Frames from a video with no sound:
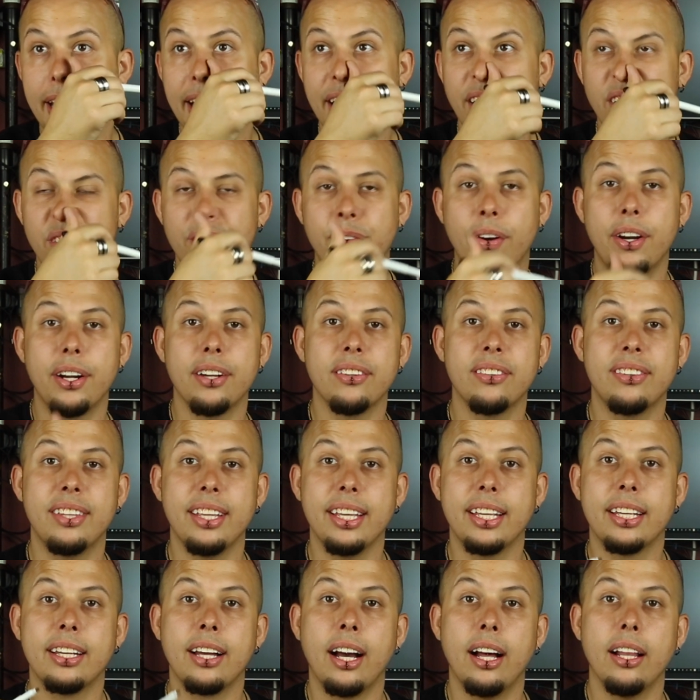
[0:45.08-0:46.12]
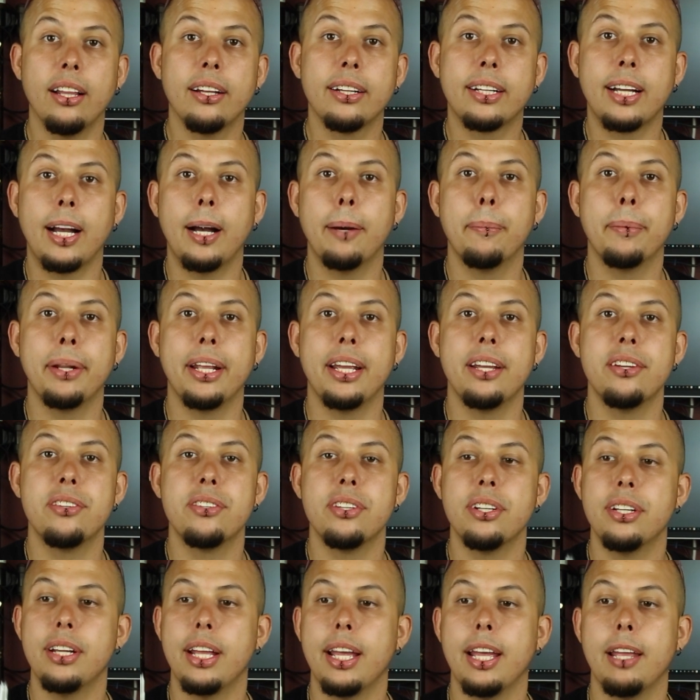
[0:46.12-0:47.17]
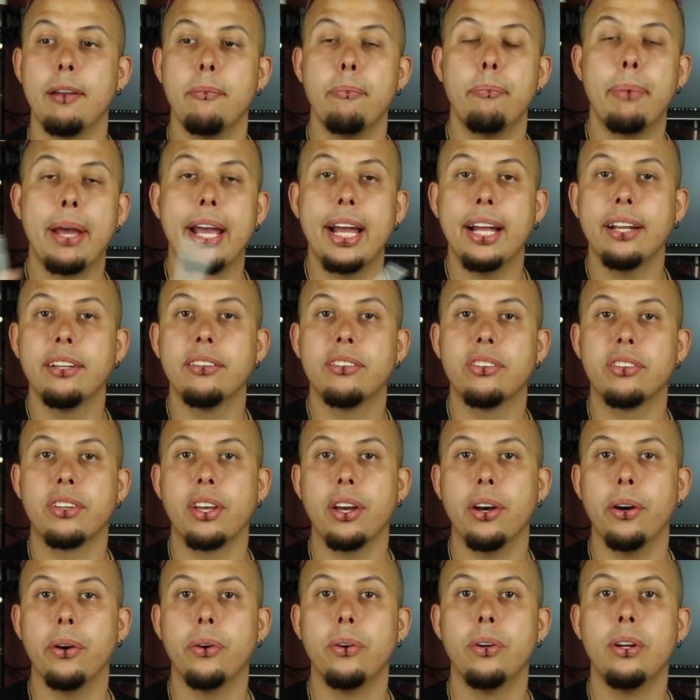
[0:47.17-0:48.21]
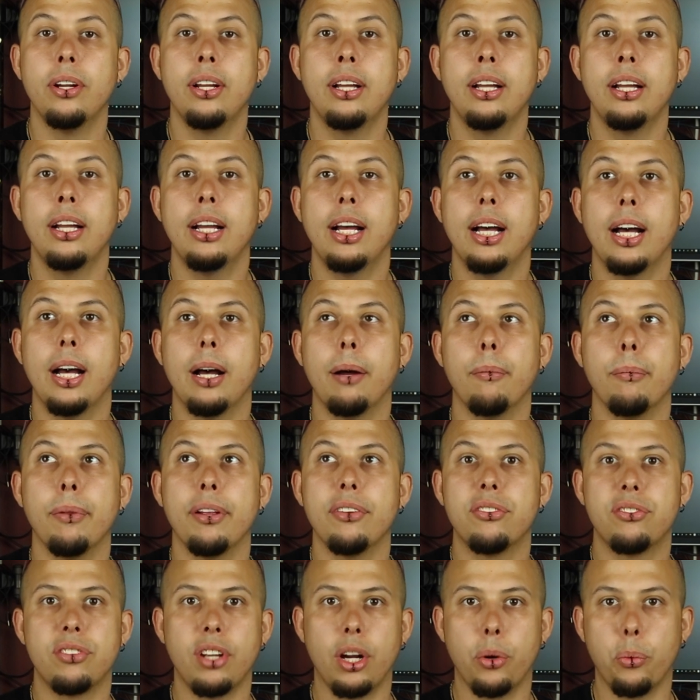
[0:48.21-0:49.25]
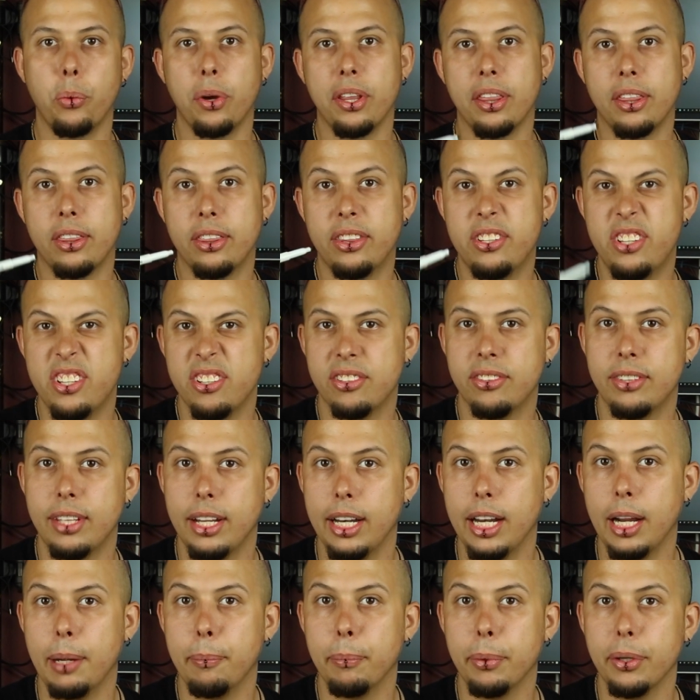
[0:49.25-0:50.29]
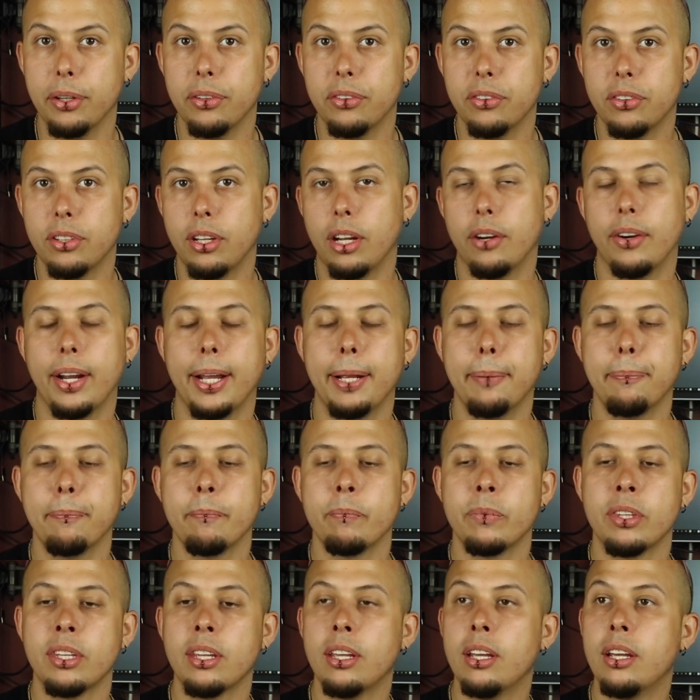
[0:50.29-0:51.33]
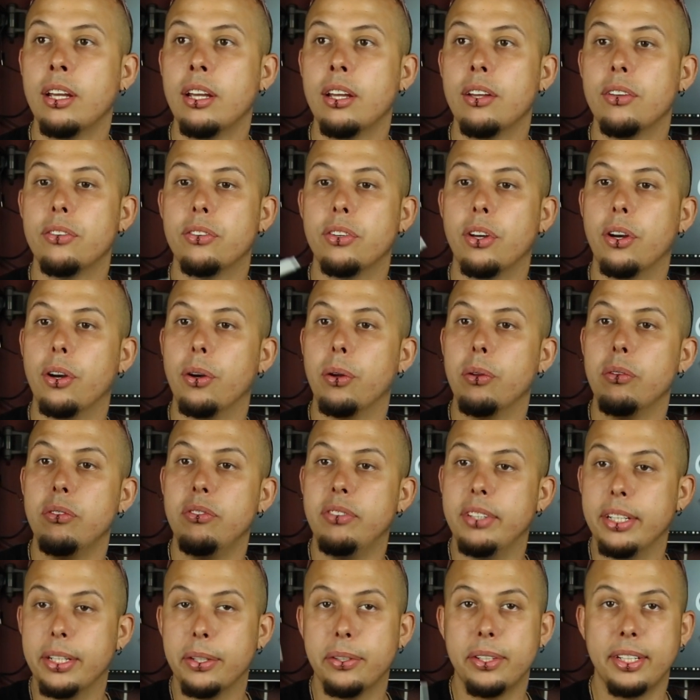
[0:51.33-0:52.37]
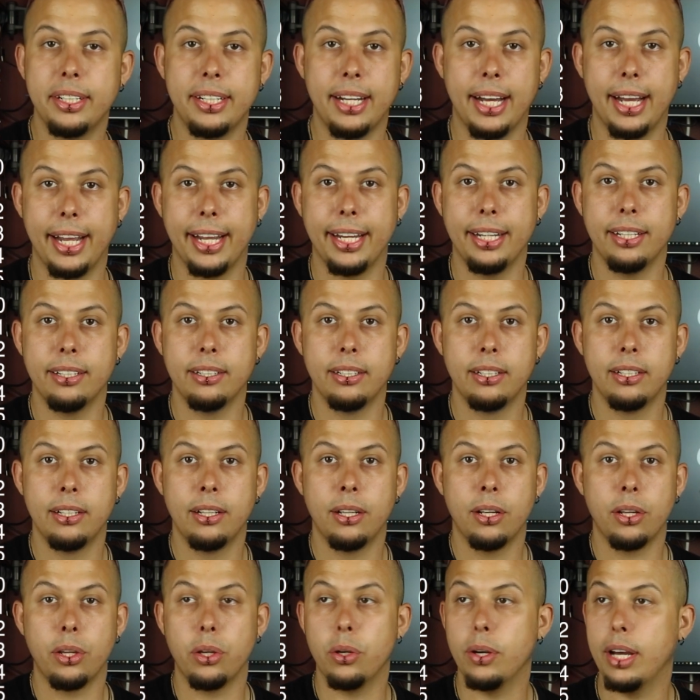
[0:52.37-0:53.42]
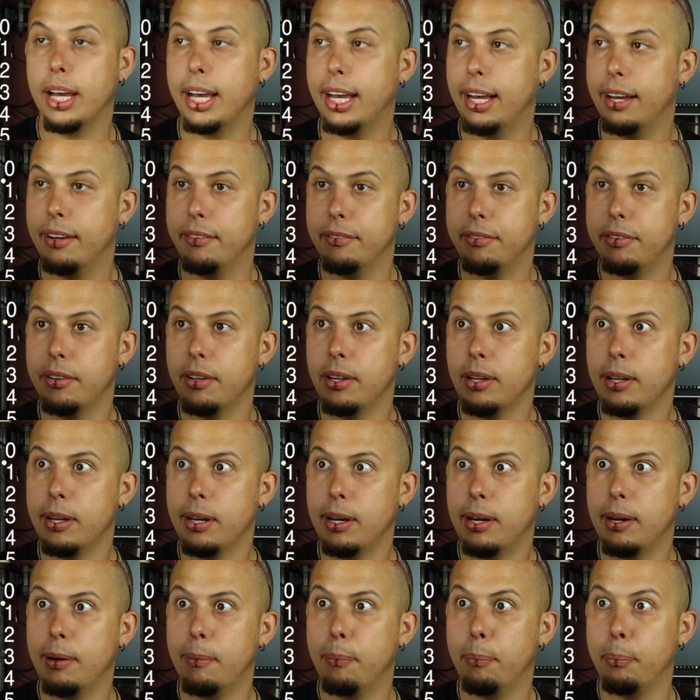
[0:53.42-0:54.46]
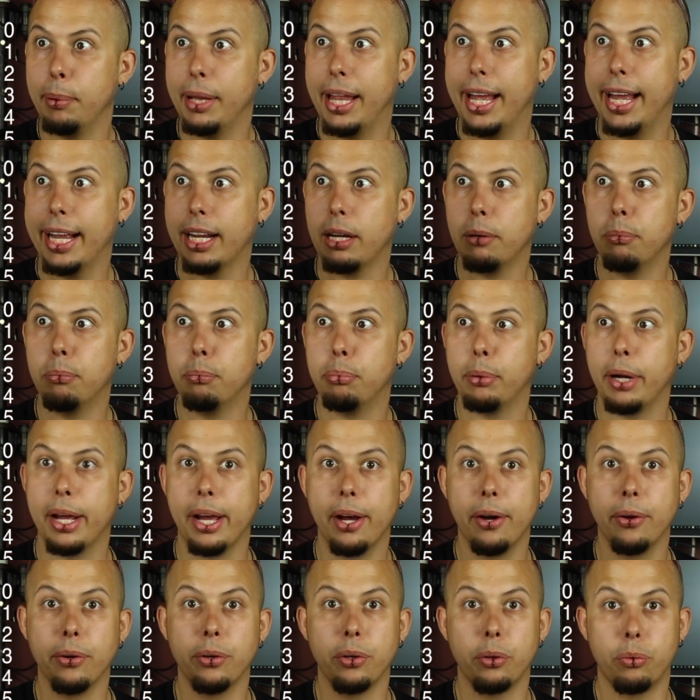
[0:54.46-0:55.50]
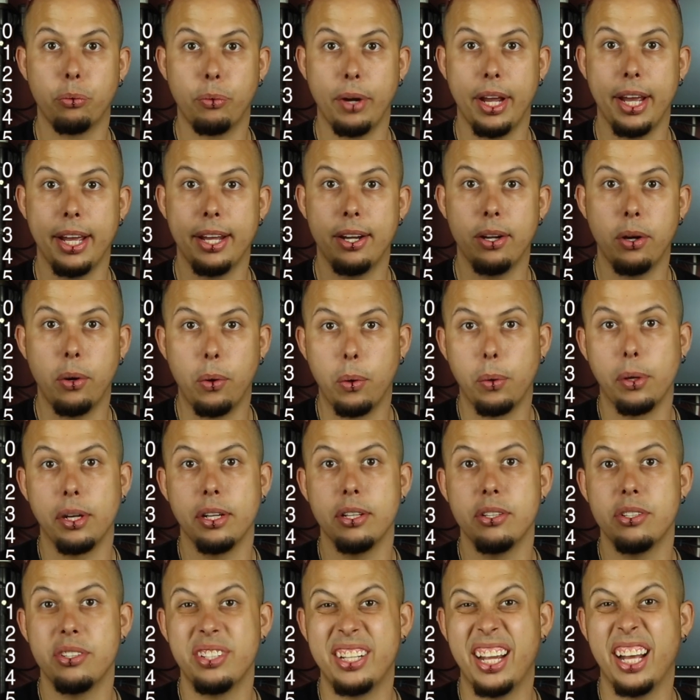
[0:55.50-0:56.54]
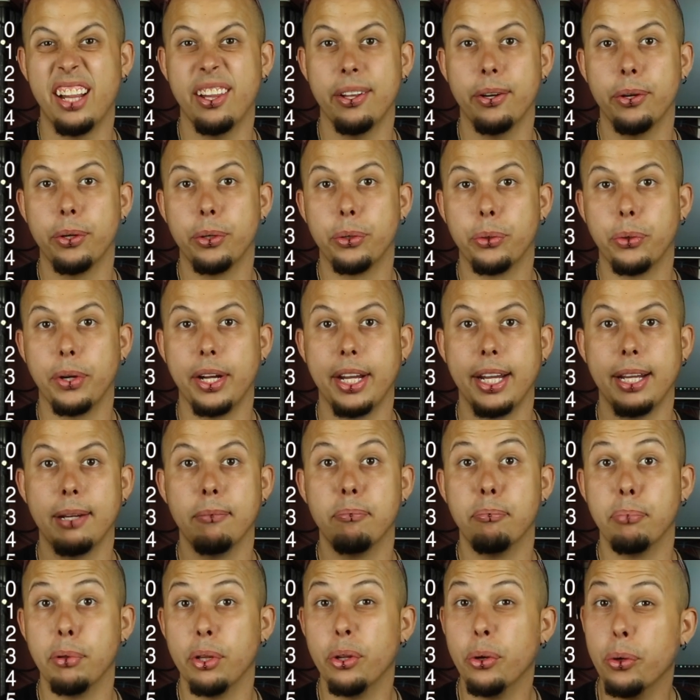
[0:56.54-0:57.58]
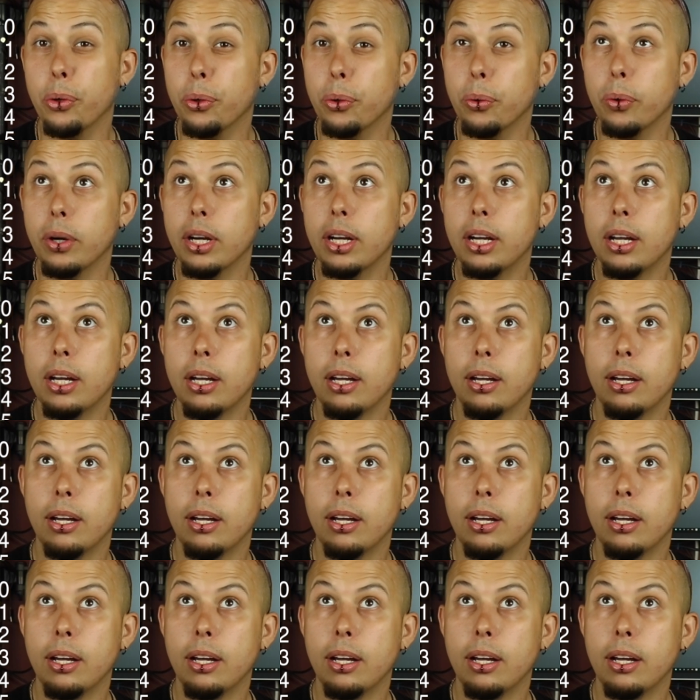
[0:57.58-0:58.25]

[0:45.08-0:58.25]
And as far as the color combination and bands go, let's start with just the numbers, all right? So 0 to 9, you have black, brown, red, orange, yellow, green, blue,